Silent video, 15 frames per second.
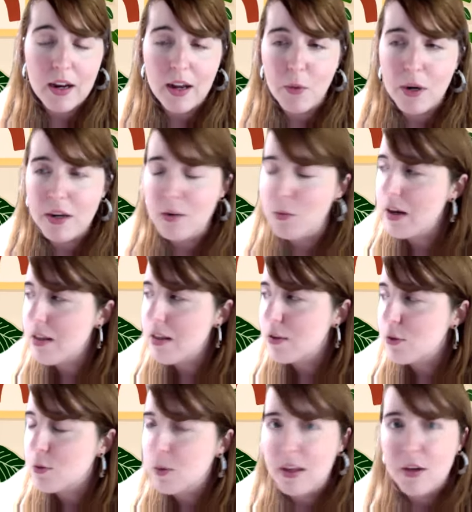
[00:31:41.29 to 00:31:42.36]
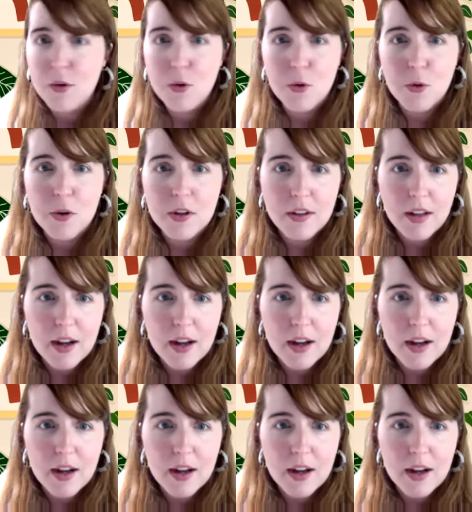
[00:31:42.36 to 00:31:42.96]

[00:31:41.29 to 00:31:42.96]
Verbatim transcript: I wanted one of those really cool,